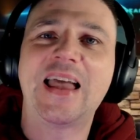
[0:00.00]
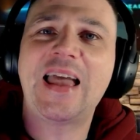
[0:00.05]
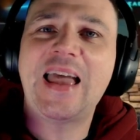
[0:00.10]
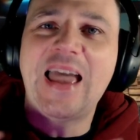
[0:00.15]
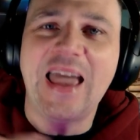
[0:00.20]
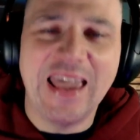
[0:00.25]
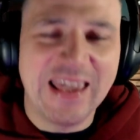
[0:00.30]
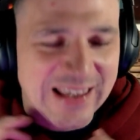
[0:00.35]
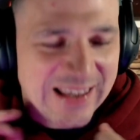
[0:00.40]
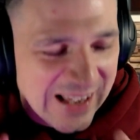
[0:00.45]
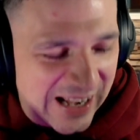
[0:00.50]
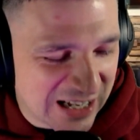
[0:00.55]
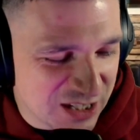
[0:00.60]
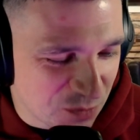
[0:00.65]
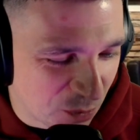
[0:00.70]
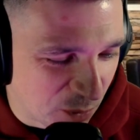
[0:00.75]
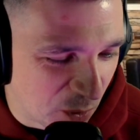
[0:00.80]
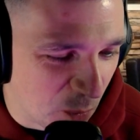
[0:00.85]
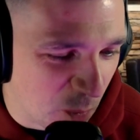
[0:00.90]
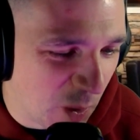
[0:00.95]
Hey
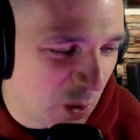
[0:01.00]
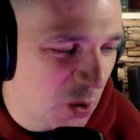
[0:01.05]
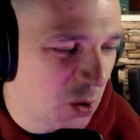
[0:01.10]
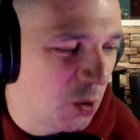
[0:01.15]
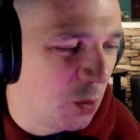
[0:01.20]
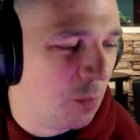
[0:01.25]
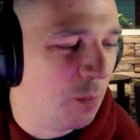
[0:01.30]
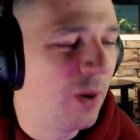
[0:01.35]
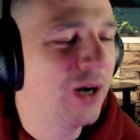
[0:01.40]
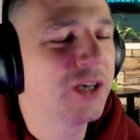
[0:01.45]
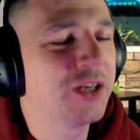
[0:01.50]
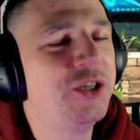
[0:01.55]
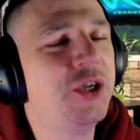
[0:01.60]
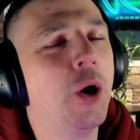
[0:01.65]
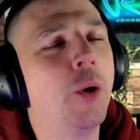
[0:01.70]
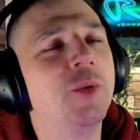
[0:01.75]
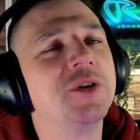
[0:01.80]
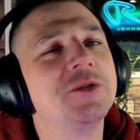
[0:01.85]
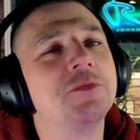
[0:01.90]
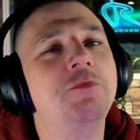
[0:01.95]
guys, what up, welcome back.
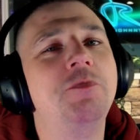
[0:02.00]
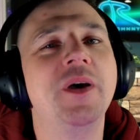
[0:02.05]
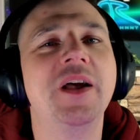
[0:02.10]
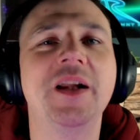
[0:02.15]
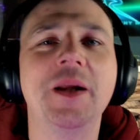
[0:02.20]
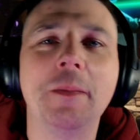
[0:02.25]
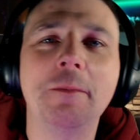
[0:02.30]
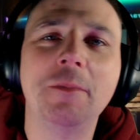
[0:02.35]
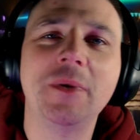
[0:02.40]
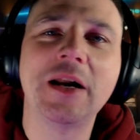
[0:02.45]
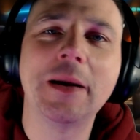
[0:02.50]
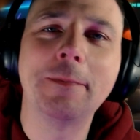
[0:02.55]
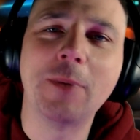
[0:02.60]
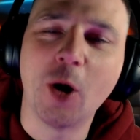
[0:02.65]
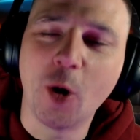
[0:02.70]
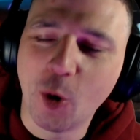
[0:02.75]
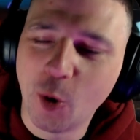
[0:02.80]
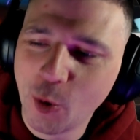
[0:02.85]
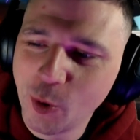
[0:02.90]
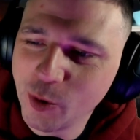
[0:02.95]
Yo, it's been a minute,
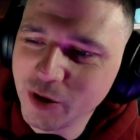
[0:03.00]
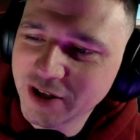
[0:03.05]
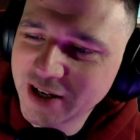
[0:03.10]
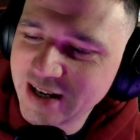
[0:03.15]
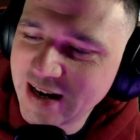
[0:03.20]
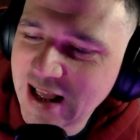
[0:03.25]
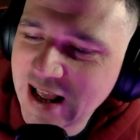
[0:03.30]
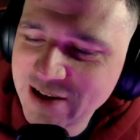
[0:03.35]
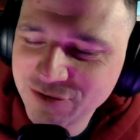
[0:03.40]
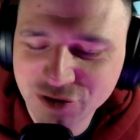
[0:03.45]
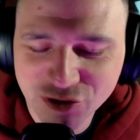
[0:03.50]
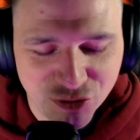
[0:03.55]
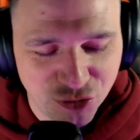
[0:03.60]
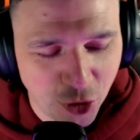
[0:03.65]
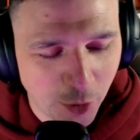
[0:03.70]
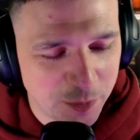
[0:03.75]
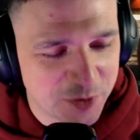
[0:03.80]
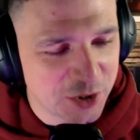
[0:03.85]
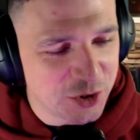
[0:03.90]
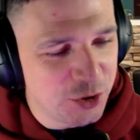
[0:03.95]
but Hooligan has
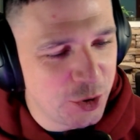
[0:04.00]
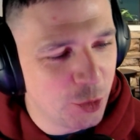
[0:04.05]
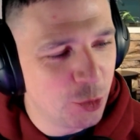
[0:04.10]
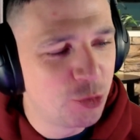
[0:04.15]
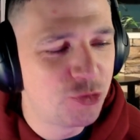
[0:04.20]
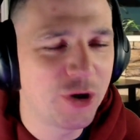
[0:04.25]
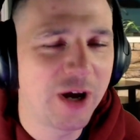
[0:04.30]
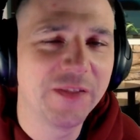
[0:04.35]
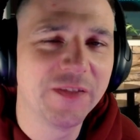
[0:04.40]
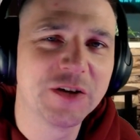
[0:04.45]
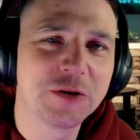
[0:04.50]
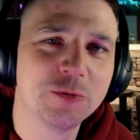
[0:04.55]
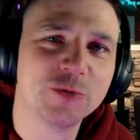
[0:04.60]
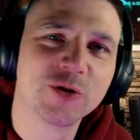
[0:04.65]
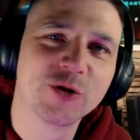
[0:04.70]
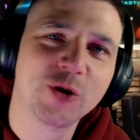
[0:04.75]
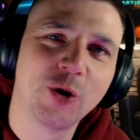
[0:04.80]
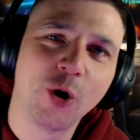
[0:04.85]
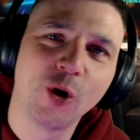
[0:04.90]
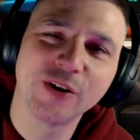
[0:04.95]
dropped a new track. This
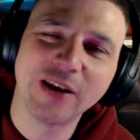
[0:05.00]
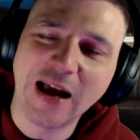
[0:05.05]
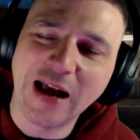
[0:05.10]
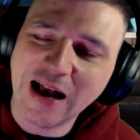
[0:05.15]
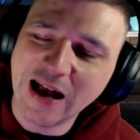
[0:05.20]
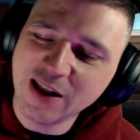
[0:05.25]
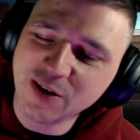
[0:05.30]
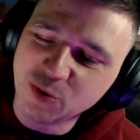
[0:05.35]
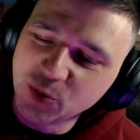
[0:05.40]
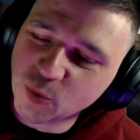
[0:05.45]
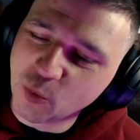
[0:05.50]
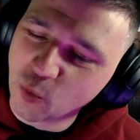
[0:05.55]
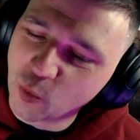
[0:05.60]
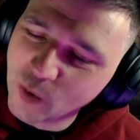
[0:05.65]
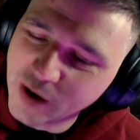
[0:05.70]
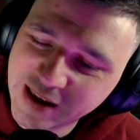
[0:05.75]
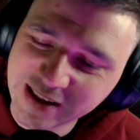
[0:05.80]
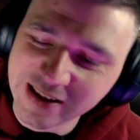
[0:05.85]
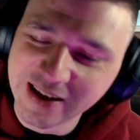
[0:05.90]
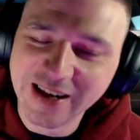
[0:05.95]
one's called And
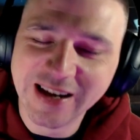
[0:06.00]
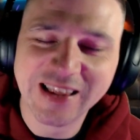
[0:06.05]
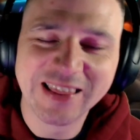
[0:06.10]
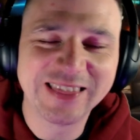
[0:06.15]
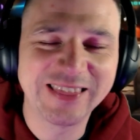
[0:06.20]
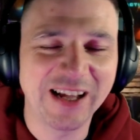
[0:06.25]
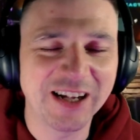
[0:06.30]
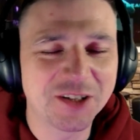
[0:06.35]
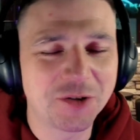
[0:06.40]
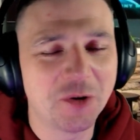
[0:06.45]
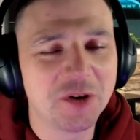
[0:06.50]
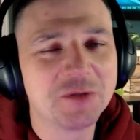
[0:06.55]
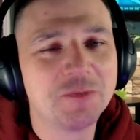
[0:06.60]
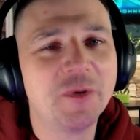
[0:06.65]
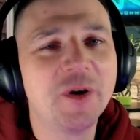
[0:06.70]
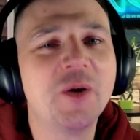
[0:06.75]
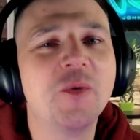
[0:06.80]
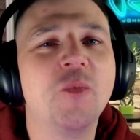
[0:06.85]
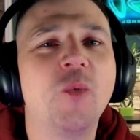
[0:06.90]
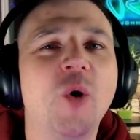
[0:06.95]
We. Thanks for
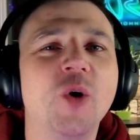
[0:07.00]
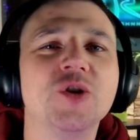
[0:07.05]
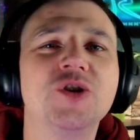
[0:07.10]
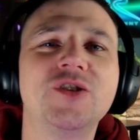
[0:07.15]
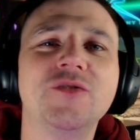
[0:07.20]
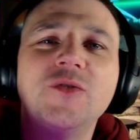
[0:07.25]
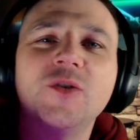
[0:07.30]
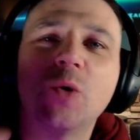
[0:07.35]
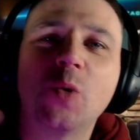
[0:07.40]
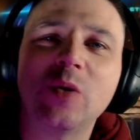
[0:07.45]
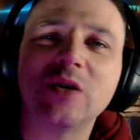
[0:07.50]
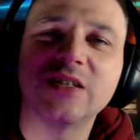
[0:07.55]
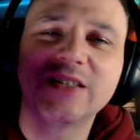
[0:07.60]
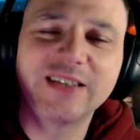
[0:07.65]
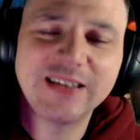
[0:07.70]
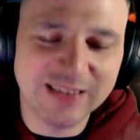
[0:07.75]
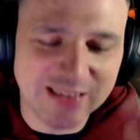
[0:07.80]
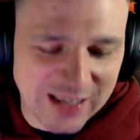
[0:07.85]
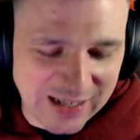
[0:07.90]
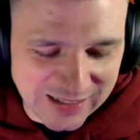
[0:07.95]
being watching,
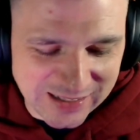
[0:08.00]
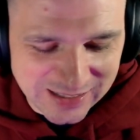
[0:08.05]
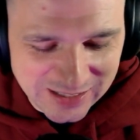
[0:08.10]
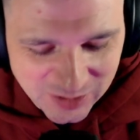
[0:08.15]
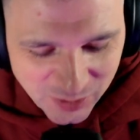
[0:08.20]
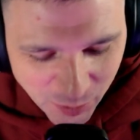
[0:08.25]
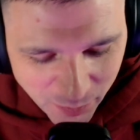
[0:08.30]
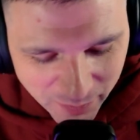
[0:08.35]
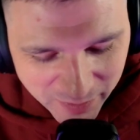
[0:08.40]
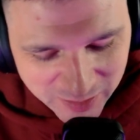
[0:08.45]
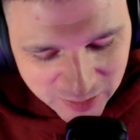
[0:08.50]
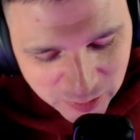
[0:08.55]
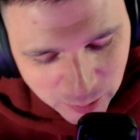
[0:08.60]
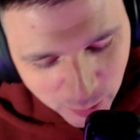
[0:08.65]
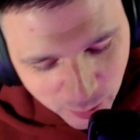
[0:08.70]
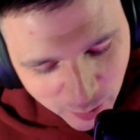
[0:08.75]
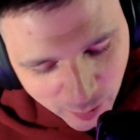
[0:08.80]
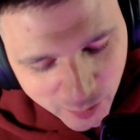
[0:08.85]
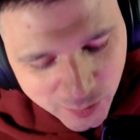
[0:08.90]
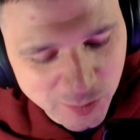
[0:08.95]
requesting, liking, commenting,
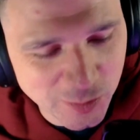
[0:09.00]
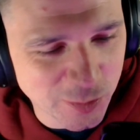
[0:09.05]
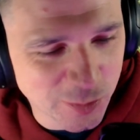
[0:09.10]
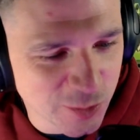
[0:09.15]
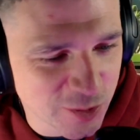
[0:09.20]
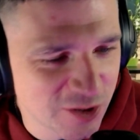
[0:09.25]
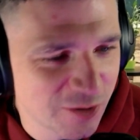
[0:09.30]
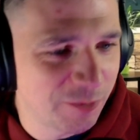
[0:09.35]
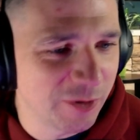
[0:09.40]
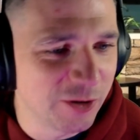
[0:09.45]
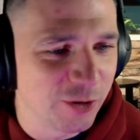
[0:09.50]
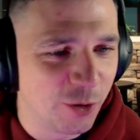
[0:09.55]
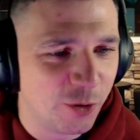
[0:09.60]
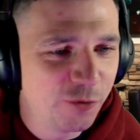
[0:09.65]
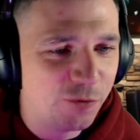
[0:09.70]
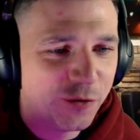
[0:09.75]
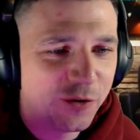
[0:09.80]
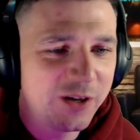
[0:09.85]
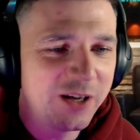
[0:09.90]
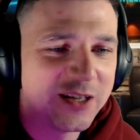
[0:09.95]
doing all the good stuff, but
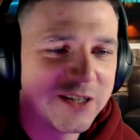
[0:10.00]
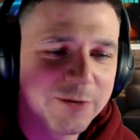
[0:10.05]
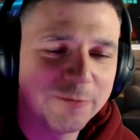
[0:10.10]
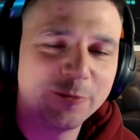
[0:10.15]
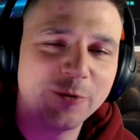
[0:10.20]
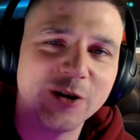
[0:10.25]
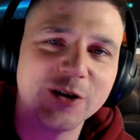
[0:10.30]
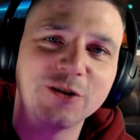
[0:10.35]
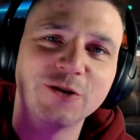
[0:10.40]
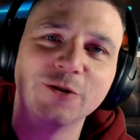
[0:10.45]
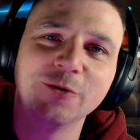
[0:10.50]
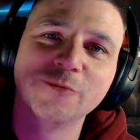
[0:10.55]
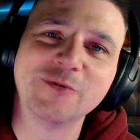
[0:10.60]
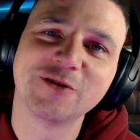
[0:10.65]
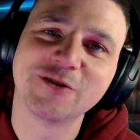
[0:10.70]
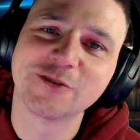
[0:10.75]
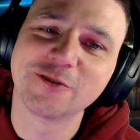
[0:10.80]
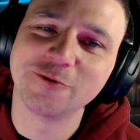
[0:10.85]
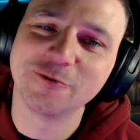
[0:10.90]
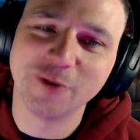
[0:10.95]
don't forget to press
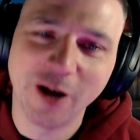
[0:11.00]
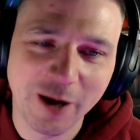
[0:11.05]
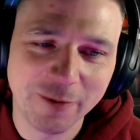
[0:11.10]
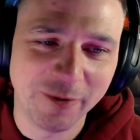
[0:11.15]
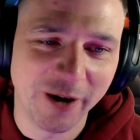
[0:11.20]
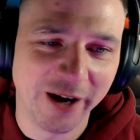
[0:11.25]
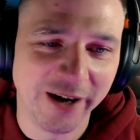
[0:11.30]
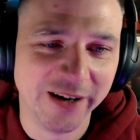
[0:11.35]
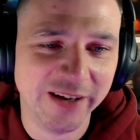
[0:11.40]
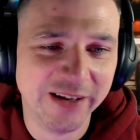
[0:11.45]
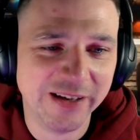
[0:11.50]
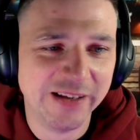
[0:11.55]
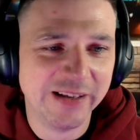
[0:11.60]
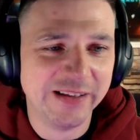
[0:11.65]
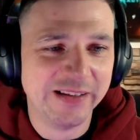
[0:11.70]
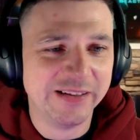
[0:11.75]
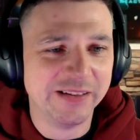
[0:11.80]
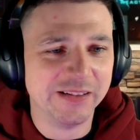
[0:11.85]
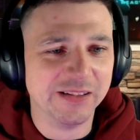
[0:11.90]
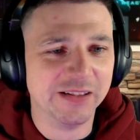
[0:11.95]
subscribe, man.
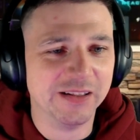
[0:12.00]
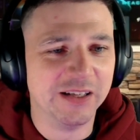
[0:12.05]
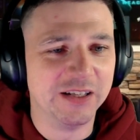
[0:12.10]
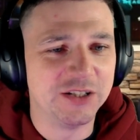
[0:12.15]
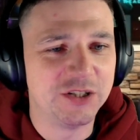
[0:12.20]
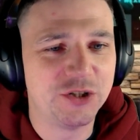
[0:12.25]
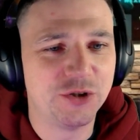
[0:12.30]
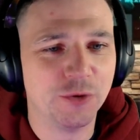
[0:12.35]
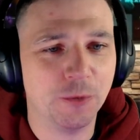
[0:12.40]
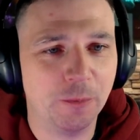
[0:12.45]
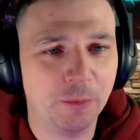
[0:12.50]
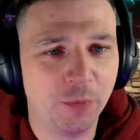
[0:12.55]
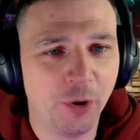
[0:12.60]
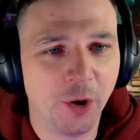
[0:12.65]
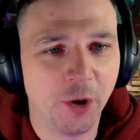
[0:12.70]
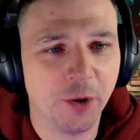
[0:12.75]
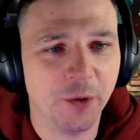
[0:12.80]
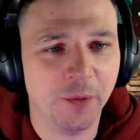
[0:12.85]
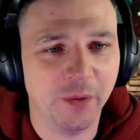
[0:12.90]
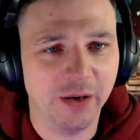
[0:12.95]
Let's jump
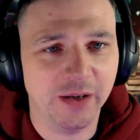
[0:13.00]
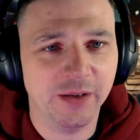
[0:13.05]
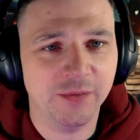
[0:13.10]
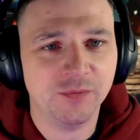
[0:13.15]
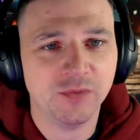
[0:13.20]
onto it.